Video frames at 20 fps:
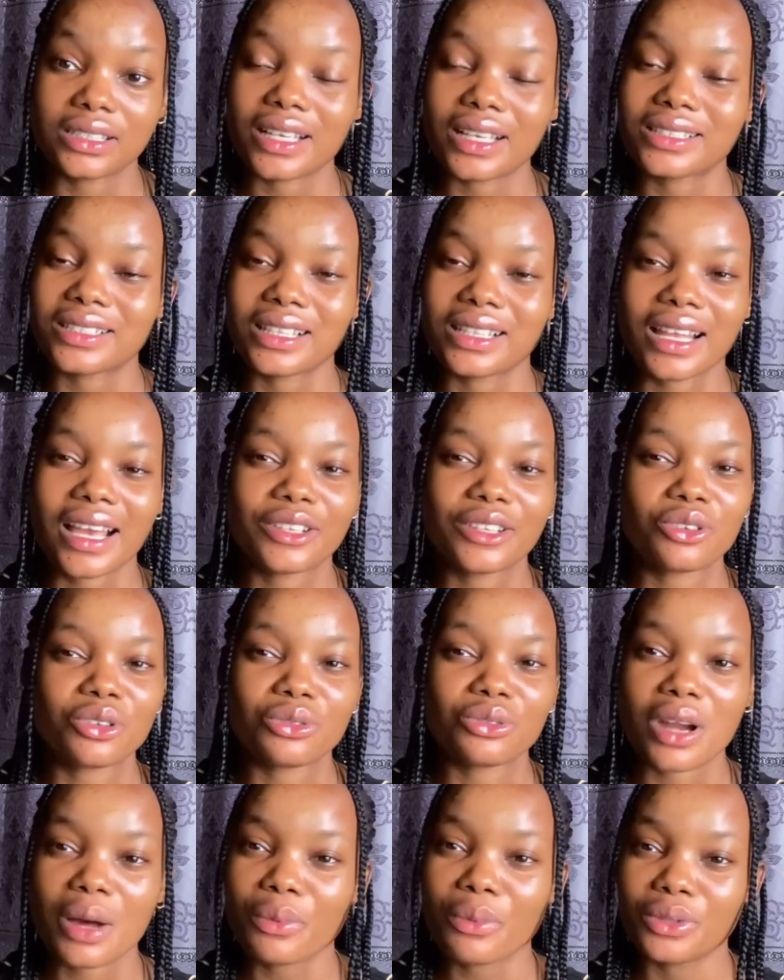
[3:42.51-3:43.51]
there's a liner
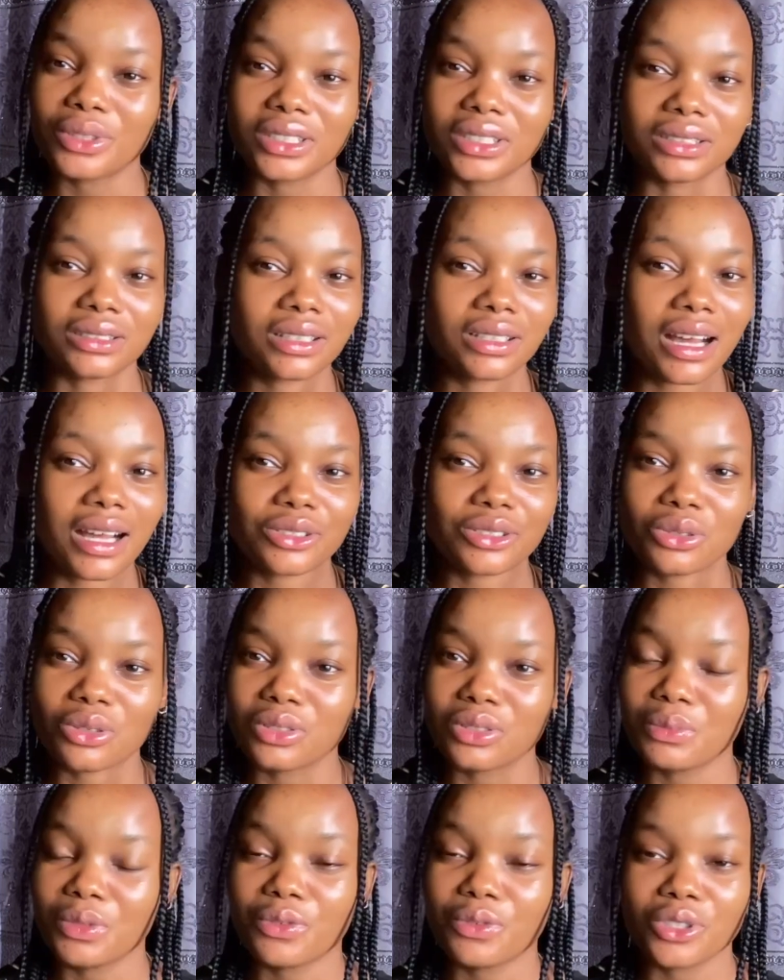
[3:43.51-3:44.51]
wrap on the
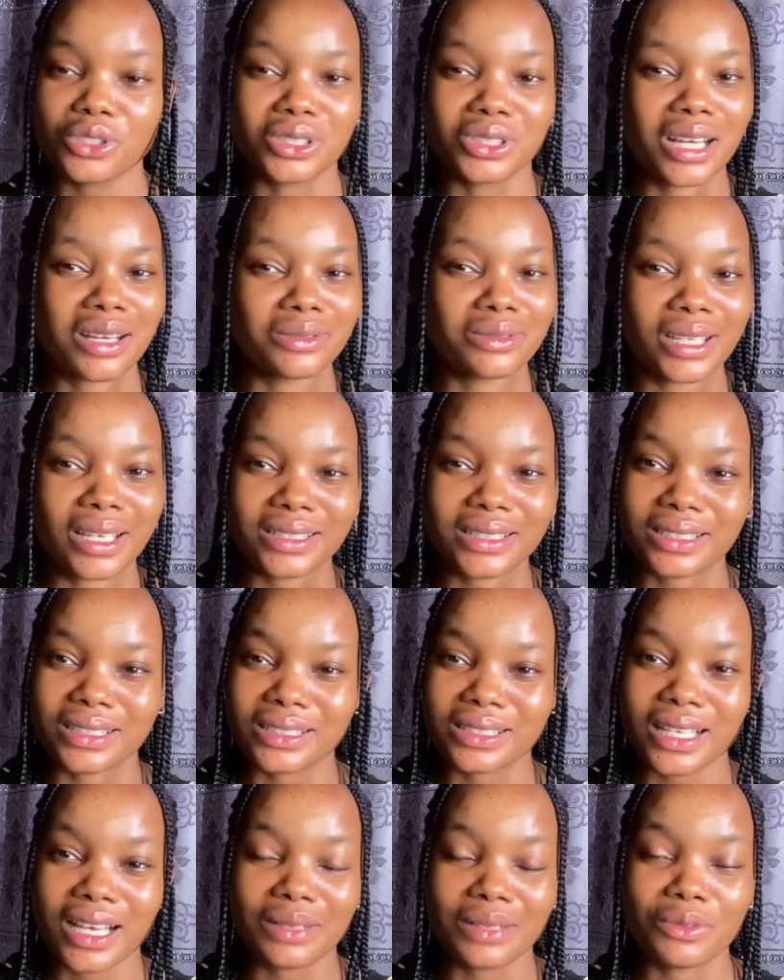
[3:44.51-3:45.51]
carton before you now get
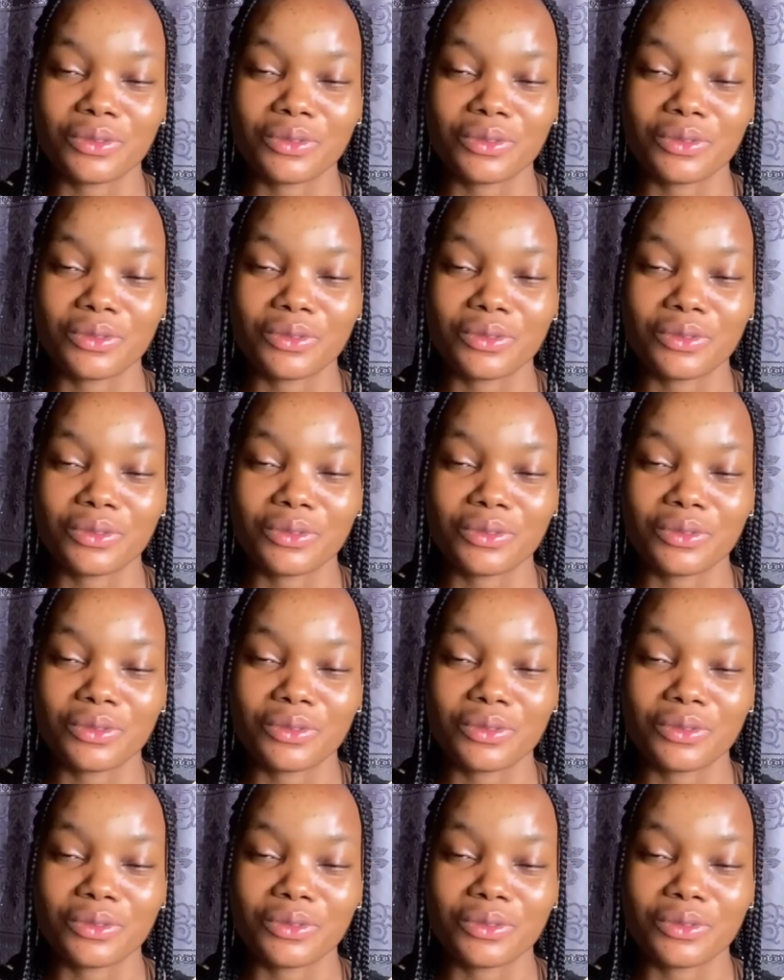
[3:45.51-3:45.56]
inside,